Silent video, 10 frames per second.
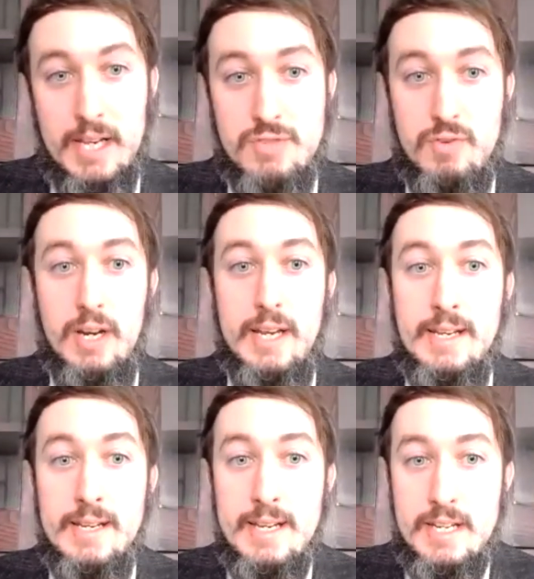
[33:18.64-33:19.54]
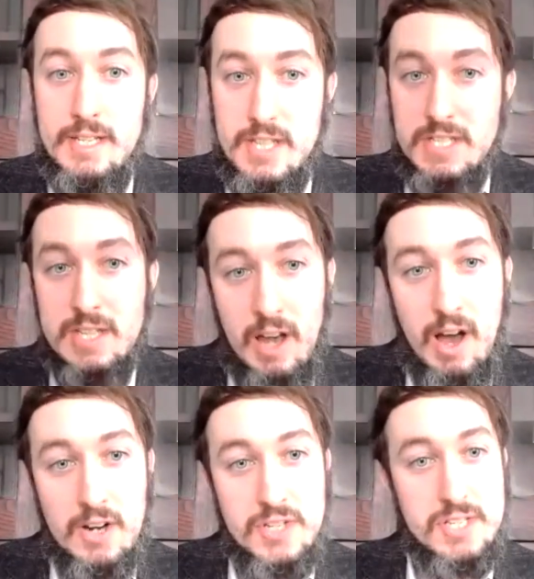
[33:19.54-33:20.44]
has really
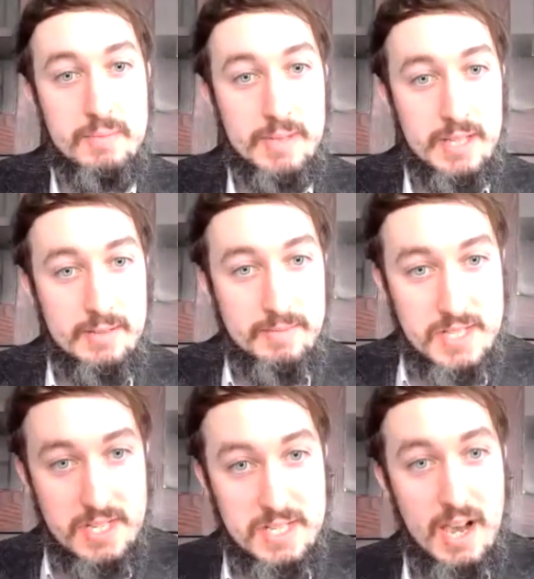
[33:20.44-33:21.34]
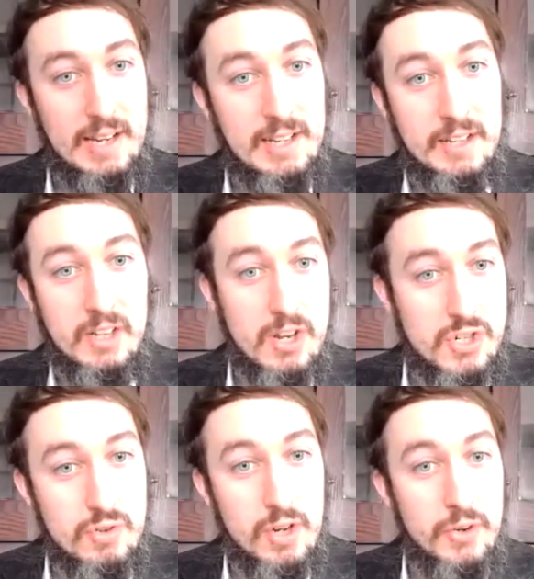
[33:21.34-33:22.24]
dislodged some of the societal and
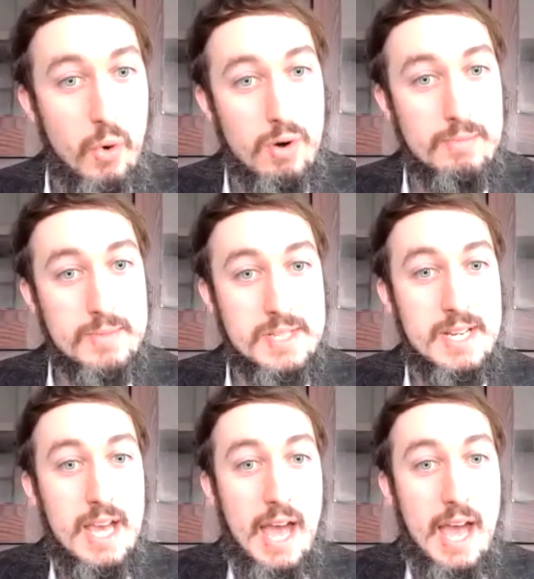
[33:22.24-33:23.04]
cultural norms,